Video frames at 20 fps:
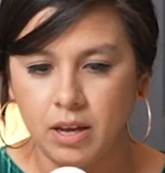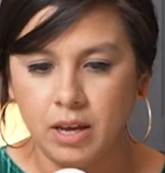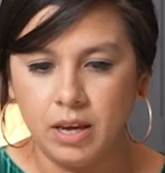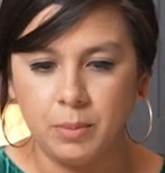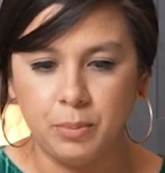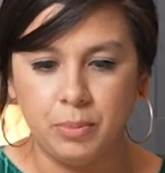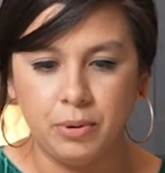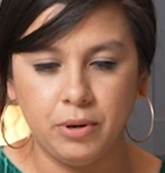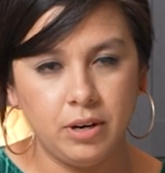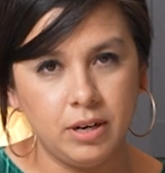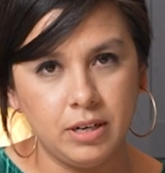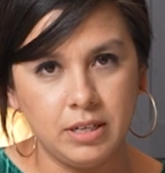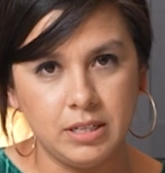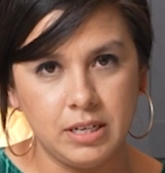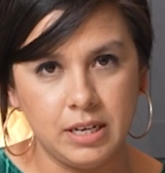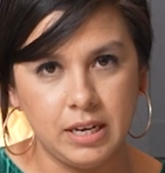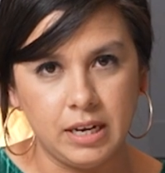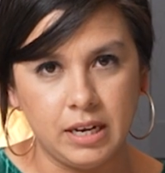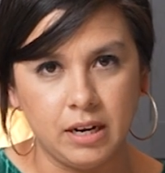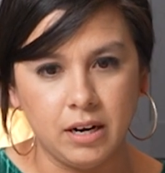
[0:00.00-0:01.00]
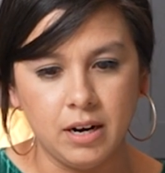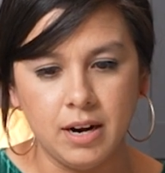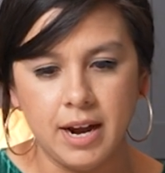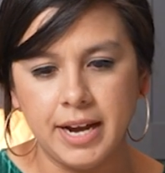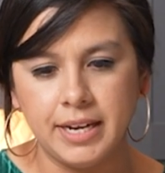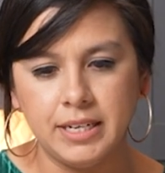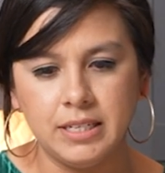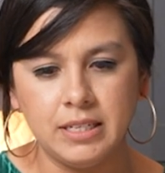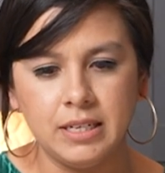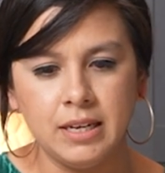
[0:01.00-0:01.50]
and put it into here.
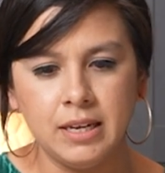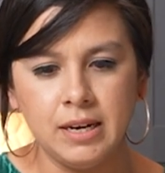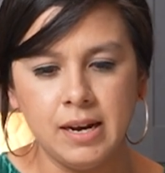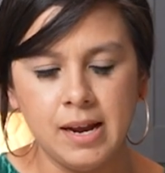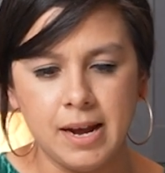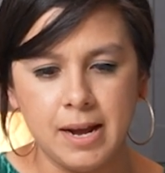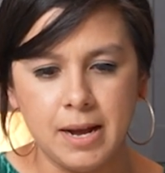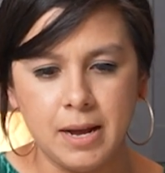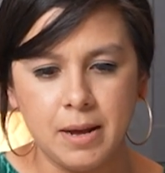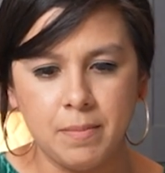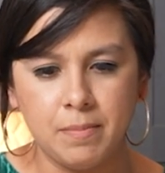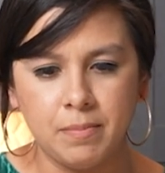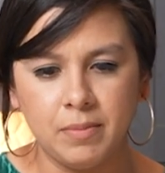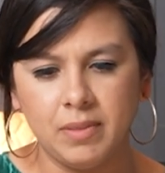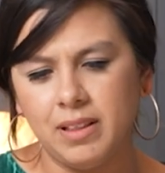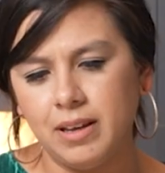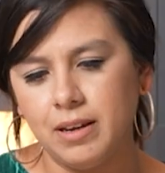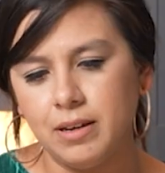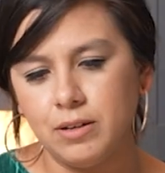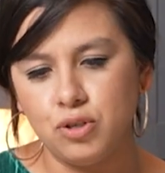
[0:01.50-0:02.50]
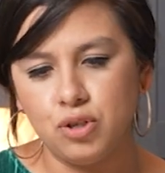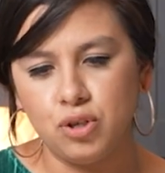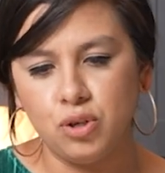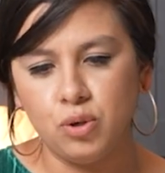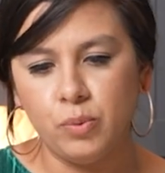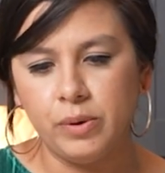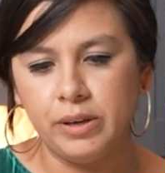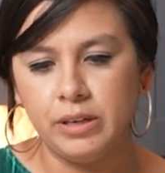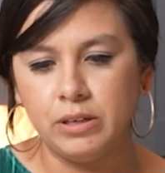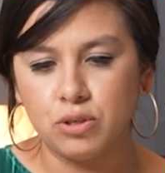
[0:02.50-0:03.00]
I did like a
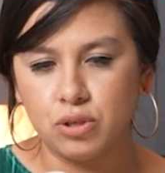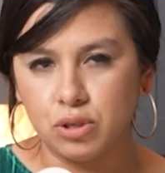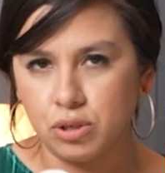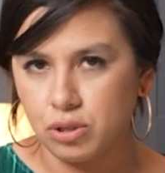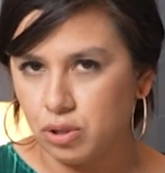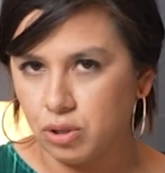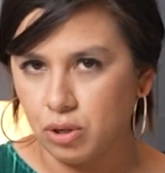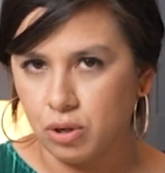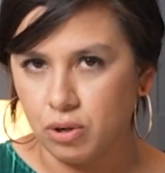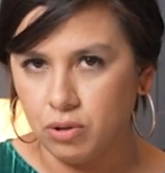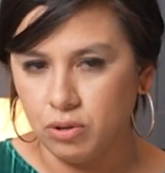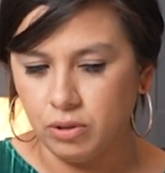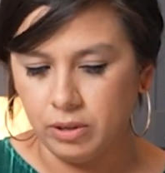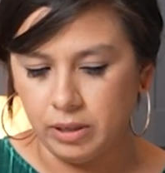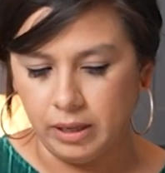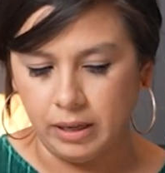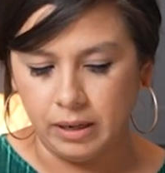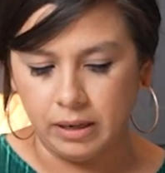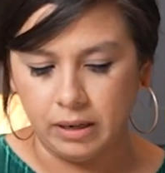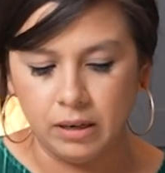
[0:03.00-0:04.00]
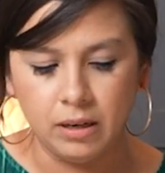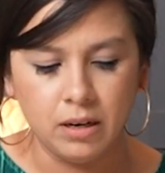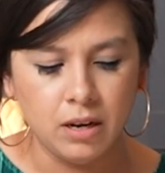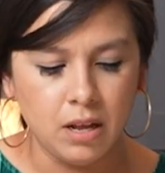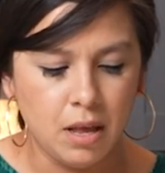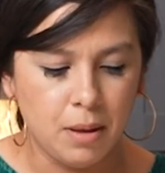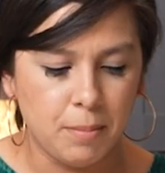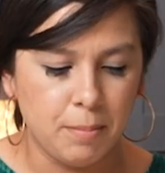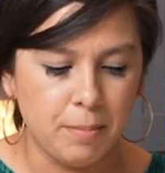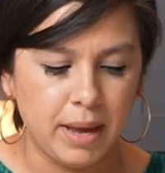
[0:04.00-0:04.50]
2-inch circle here.
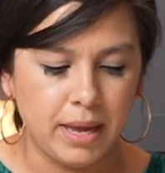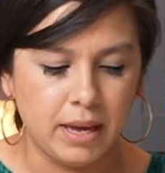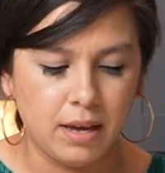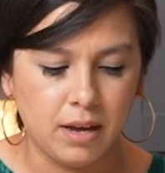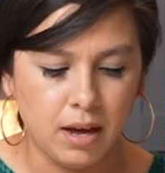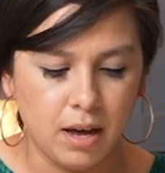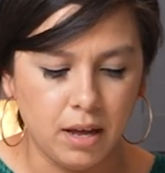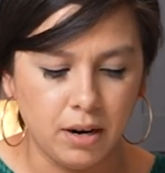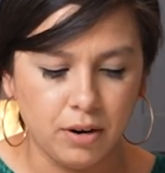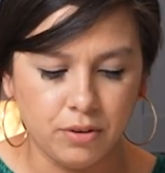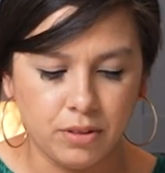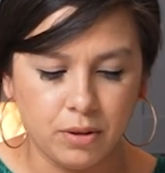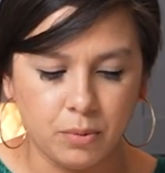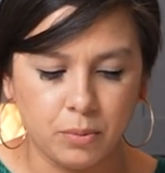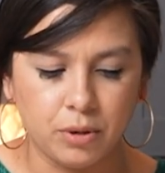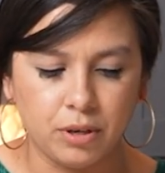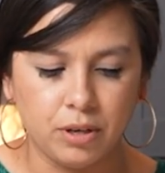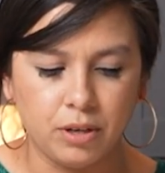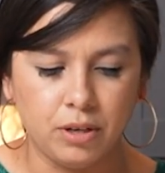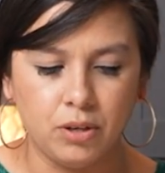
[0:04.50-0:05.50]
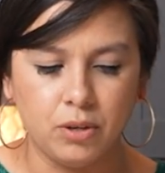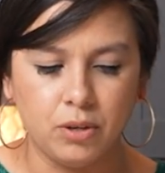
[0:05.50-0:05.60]
My cutter that we're gonna